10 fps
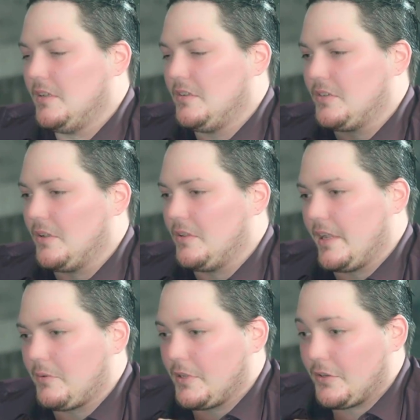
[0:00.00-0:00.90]
So
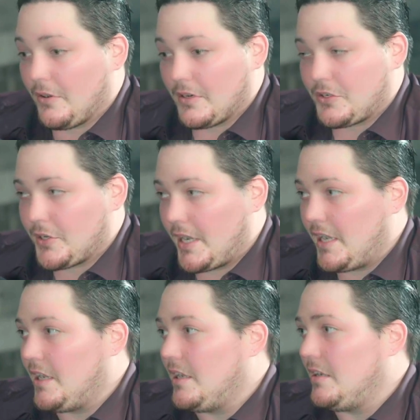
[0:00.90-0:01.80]
like when you're on a
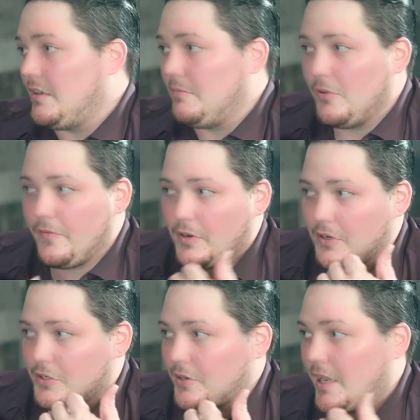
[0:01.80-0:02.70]
train, moving on
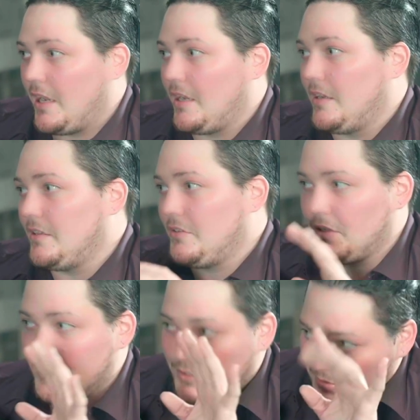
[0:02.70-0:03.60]
a train, and you
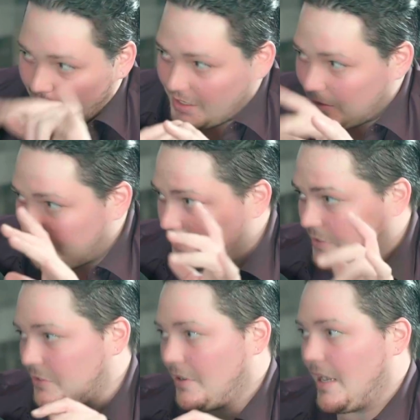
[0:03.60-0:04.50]
see two lightning
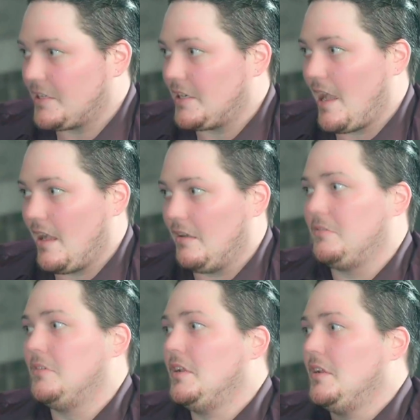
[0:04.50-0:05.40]
bolts crash
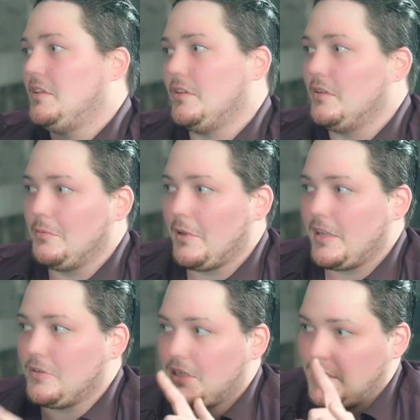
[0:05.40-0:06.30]
down, the only way
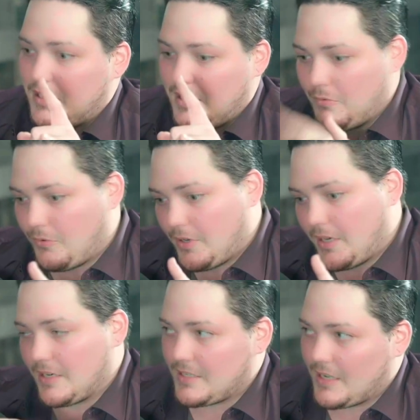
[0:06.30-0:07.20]
you see it hit one
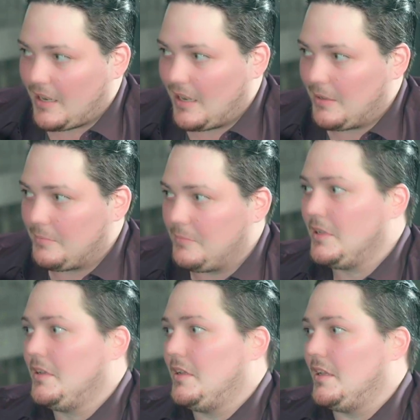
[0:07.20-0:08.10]
at a time
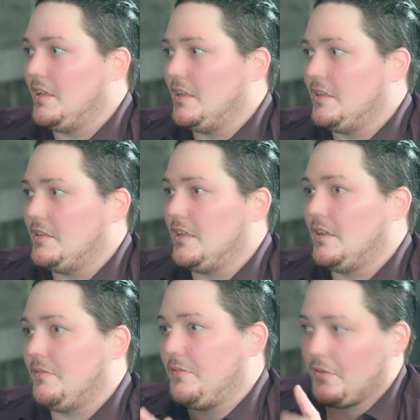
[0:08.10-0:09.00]
is
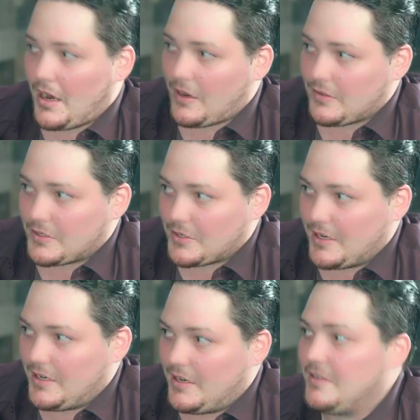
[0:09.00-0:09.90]
if you're not on the
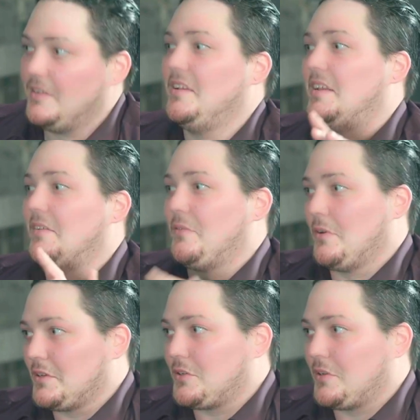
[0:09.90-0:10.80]
train. If you're
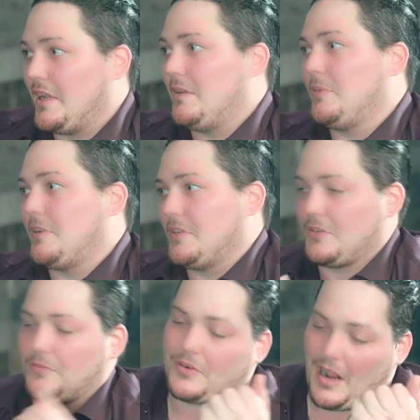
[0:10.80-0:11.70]
on the train because
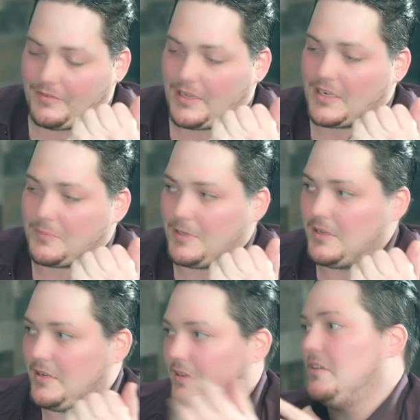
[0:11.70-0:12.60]
you're traveling at a
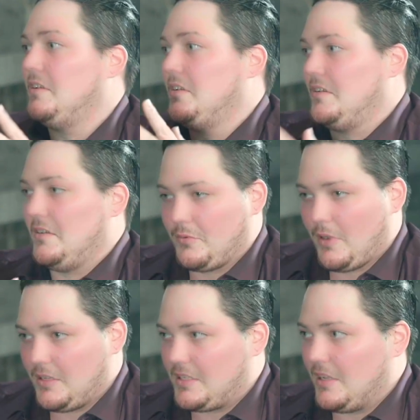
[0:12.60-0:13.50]
speed
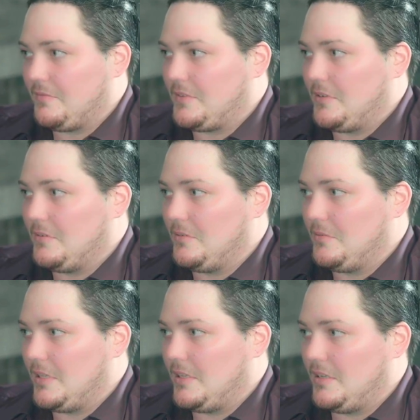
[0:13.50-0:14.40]
relative
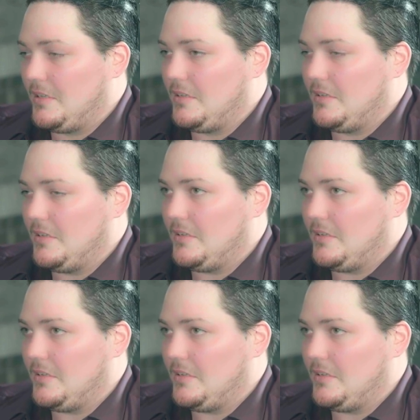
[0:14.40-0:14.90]
to the